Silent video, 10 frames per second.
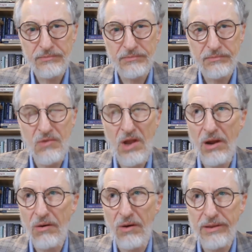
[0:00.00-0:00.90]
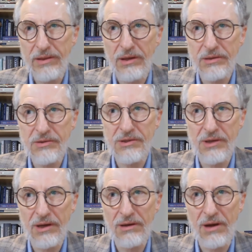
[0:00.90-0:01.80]
No, I think it's
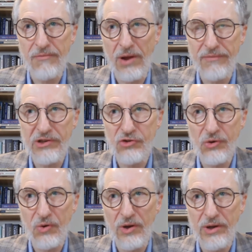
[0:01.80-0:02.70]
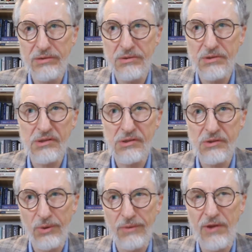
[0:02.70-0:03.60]
I've enjoyed just
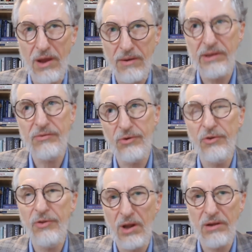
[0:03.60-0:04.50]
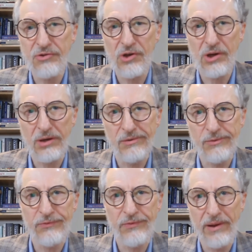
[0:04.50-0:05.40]
sort of going through the logic of
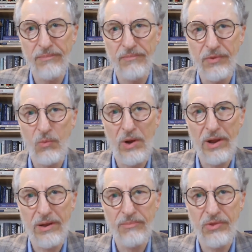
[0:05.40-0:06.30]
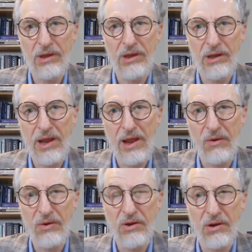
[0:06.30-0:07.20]
the way I'm thinking now,
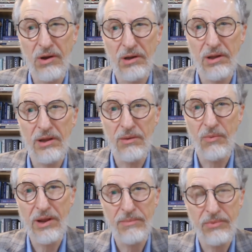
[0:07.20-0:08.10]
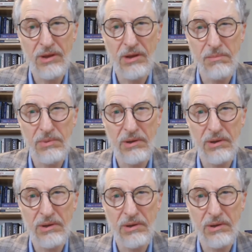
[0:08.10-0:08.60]
and not only the way I'm thinking, but